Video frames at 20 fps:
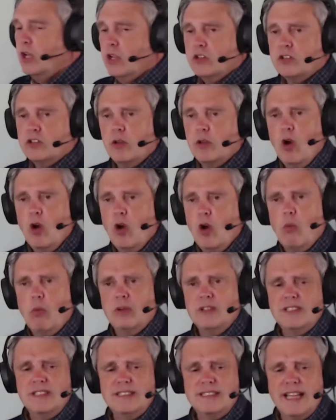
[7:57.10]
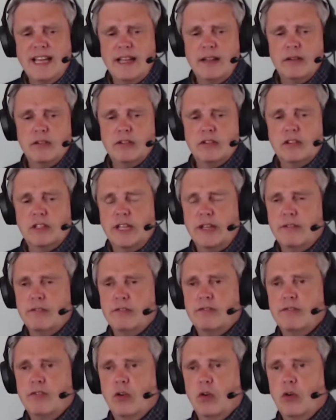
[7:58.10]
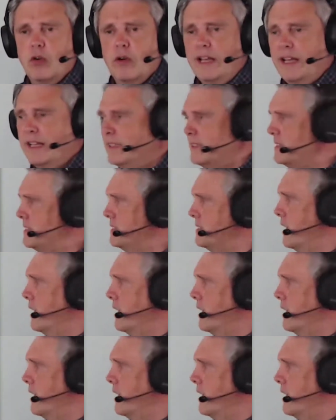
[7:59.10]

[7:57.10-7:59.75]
So what does that give for its